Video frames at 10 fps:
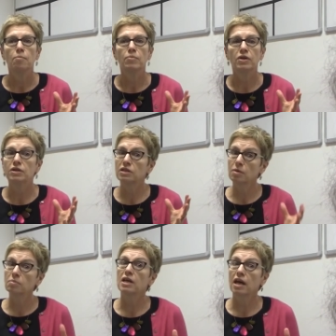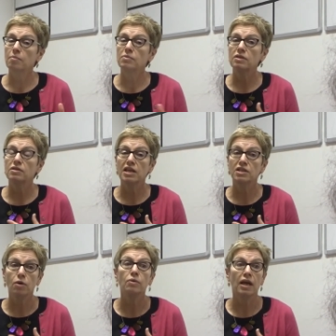but sometimes they
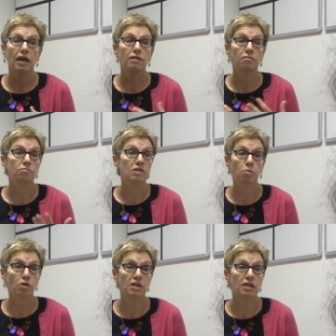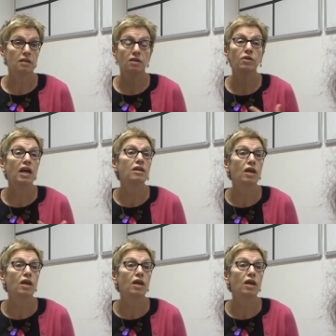don't get spotted, they don't get